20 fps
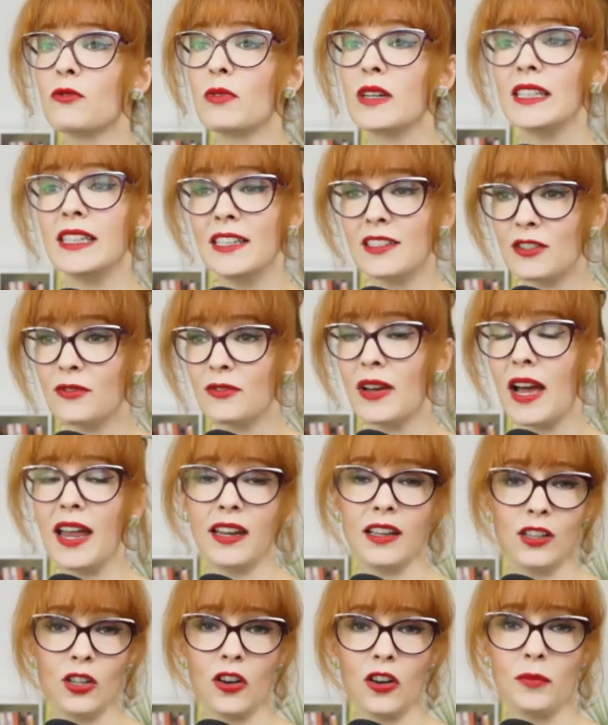really
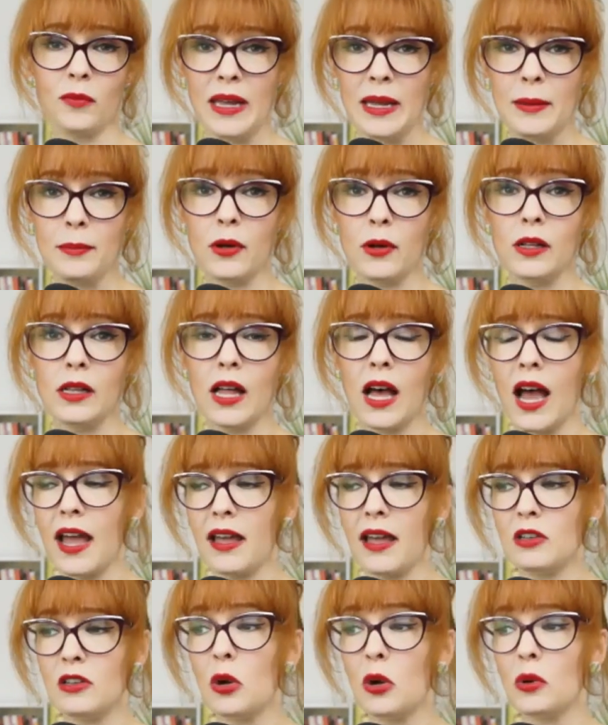dividing a lot of people.
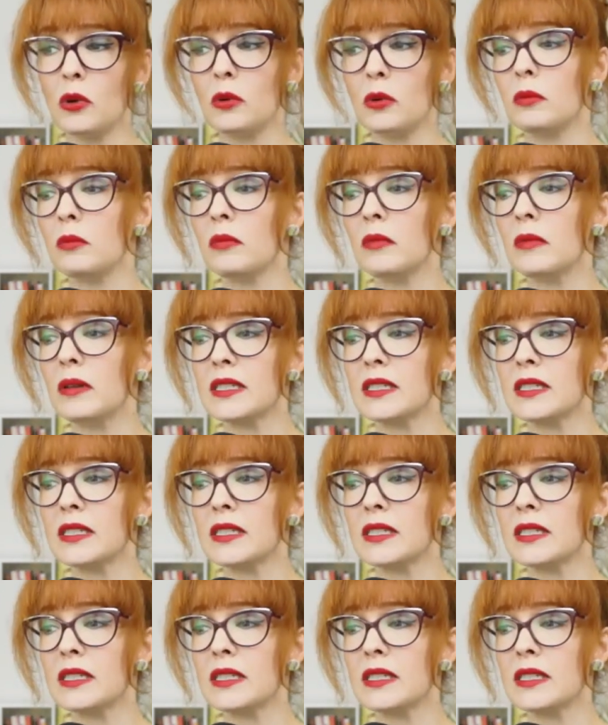I know